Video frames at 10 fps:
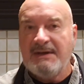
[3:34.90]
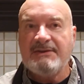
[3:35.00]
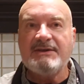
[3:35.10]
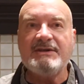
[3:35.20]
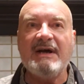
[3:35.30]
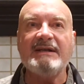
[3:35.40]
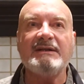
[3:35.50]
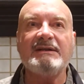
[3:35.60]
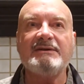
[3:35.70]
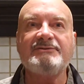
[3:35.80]
The
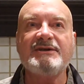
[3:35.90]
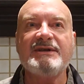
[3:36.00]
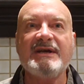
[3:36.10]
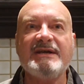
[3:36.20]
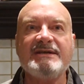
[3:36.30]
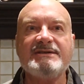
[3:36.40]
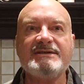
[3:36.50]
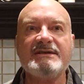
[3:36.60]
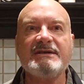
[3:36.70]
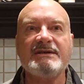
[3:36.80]
title of
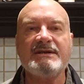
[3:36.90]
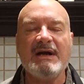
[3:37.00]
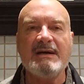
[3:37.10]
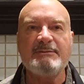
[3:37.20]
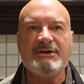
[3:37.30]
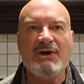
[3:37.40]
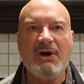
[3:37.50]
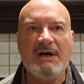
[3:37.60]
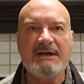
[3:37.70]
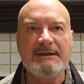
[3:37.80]
today's Dharma
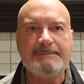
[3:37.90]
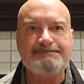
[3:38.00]
talk